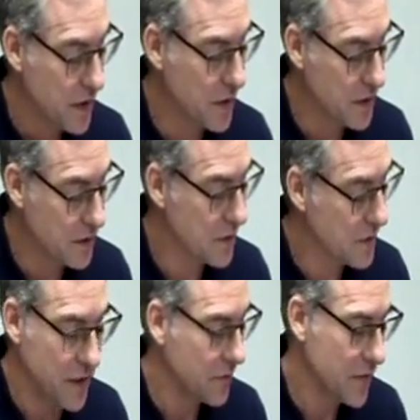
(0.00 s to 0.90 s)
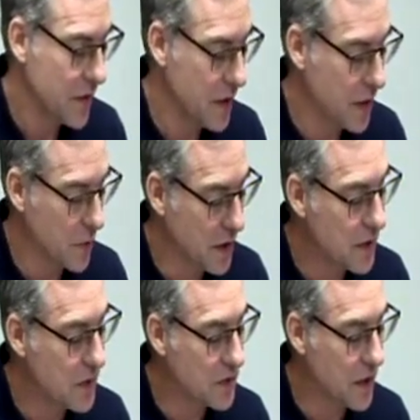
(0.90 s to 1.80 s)
And anyway,
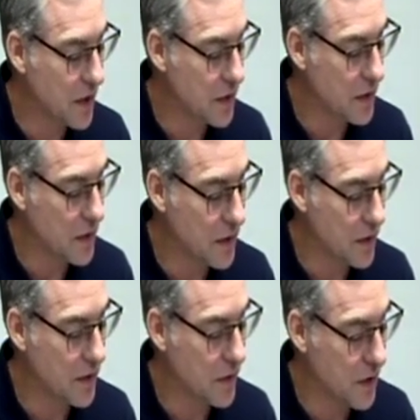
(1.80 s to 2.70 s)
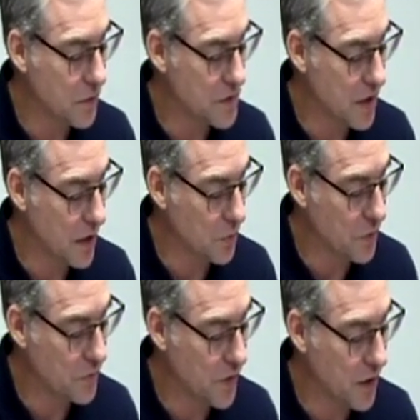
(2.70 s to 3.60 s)
he said, another said, I
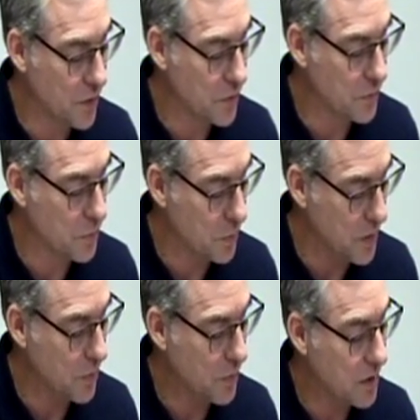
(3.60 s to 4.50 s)
will follow and permit me.